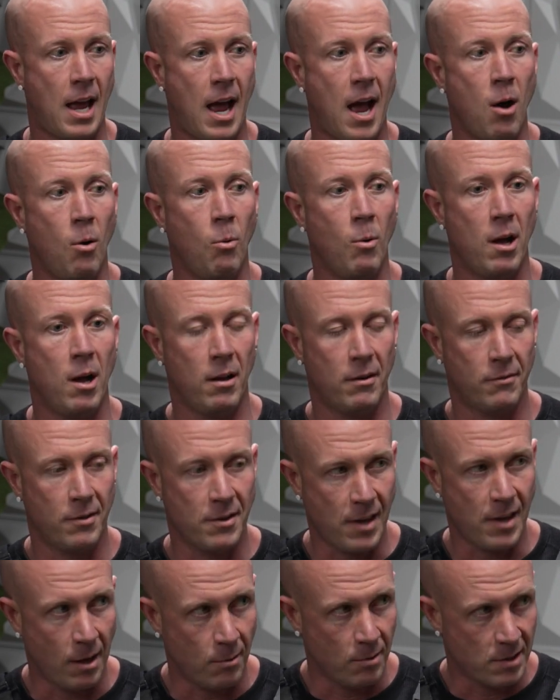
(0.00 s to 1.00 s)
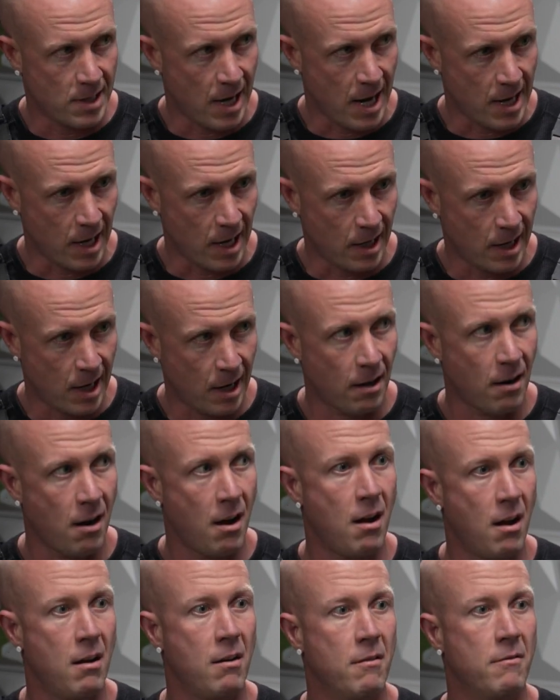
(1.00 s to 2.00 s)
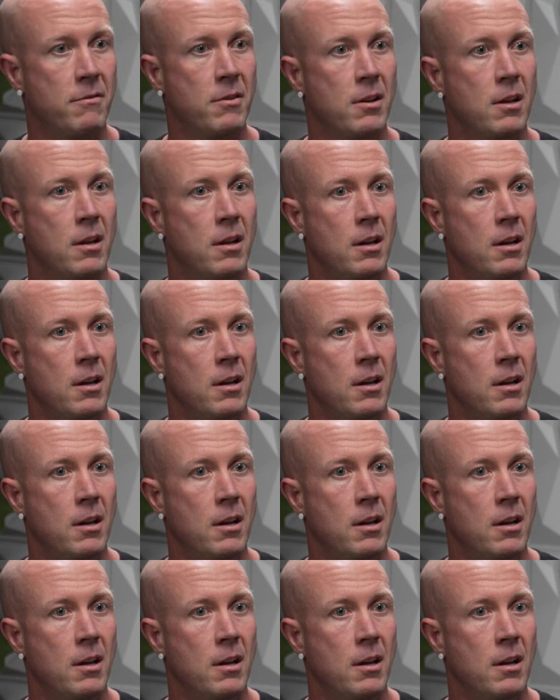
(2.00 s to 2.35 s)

how well everything was taken care of.